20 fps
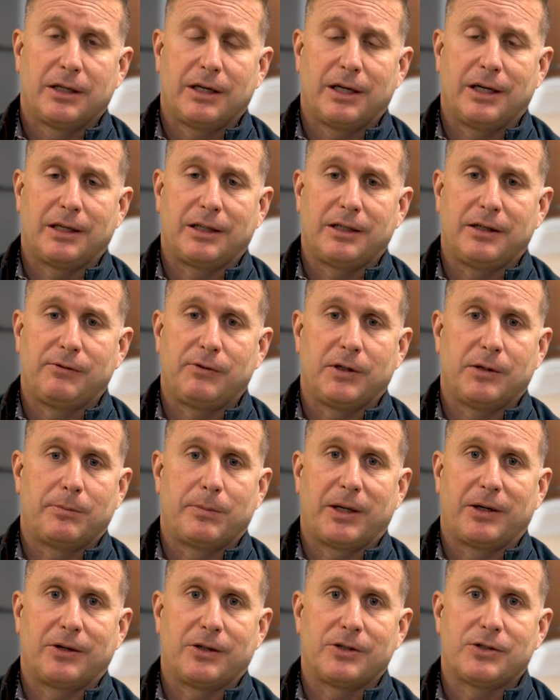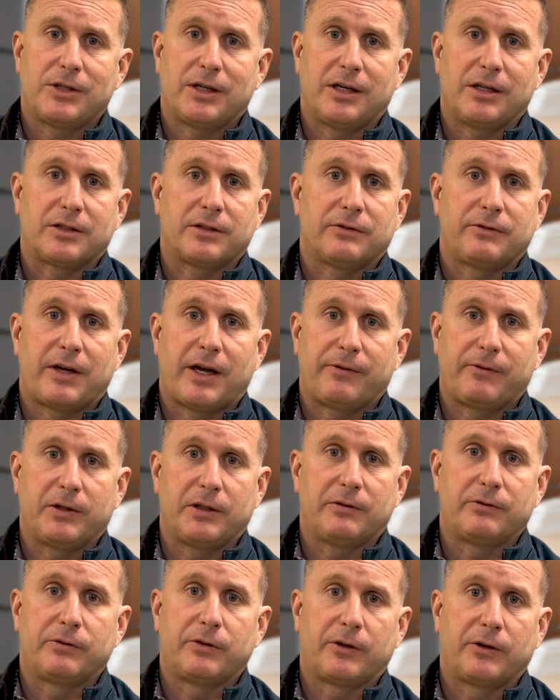and give you a better chance of
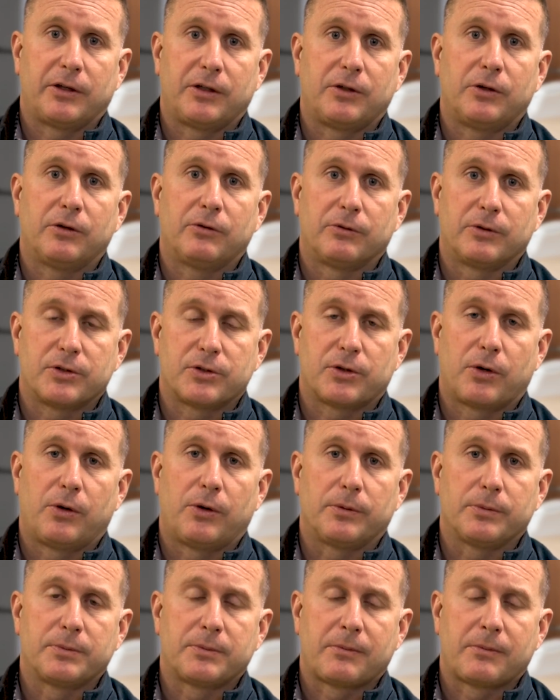having a very good result.